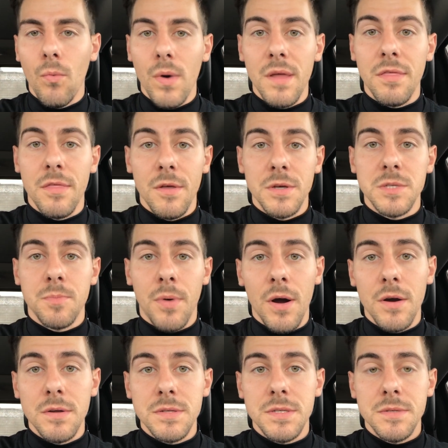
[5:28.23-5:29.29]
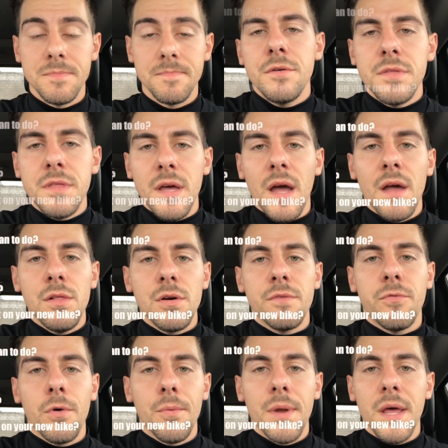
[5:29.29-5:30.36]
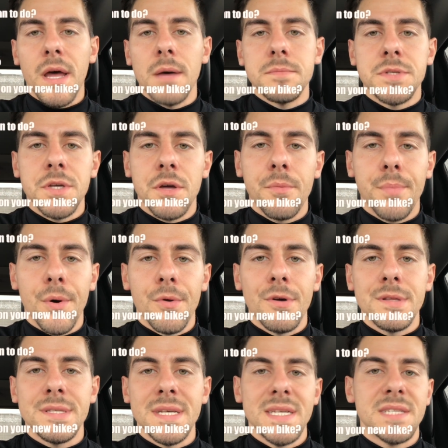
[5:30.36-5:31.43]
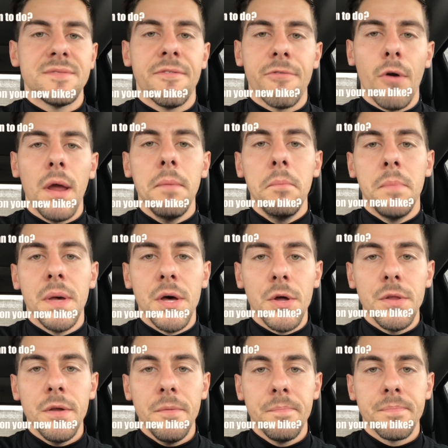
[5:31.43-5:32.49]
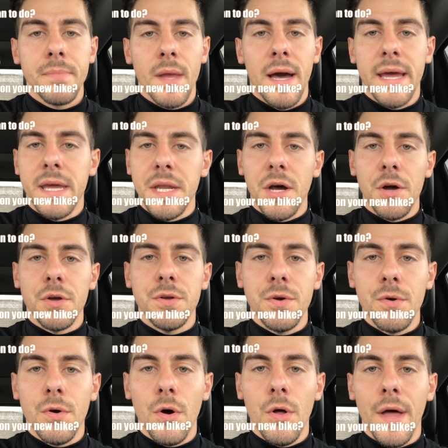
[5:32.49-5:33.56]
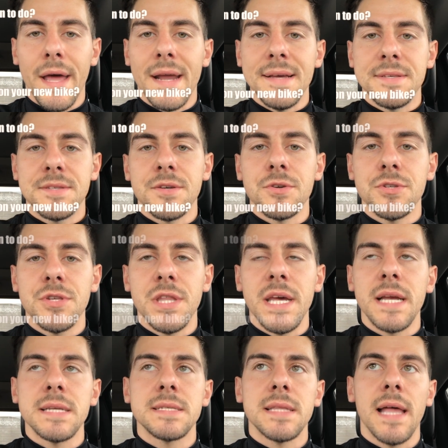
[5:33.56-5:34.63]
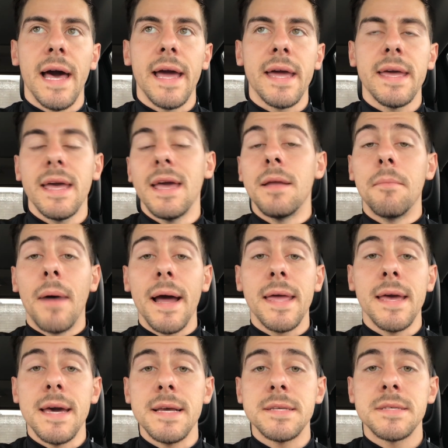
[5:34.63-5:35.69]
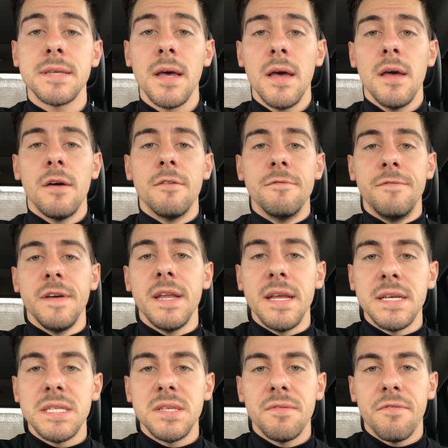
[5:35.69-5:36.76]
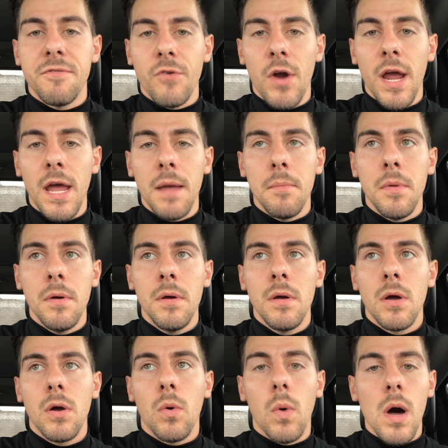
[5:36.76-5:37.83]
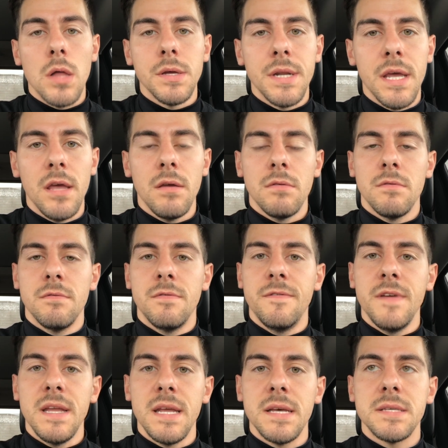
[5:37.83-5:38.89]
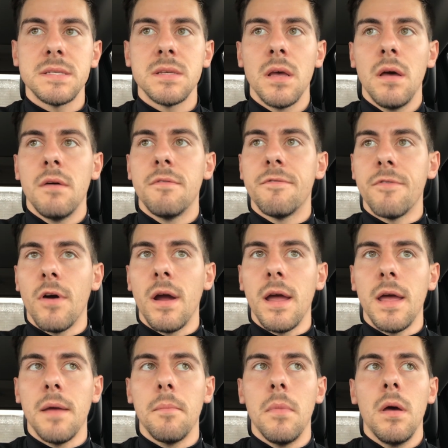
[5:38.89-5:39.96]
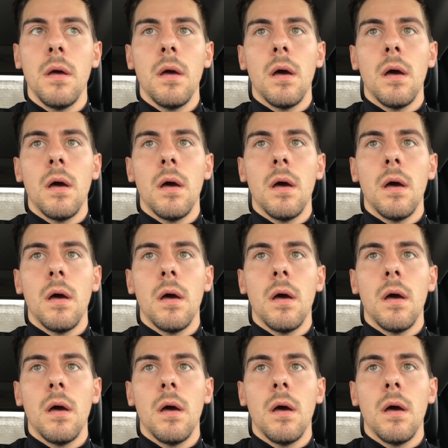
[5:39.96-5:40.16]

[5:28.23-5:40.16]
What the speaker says: with those parts. Third thing I look for when it comes to components is frame build. I get on Google and I search things like, in my case, Vetus frame quality, Vetus frame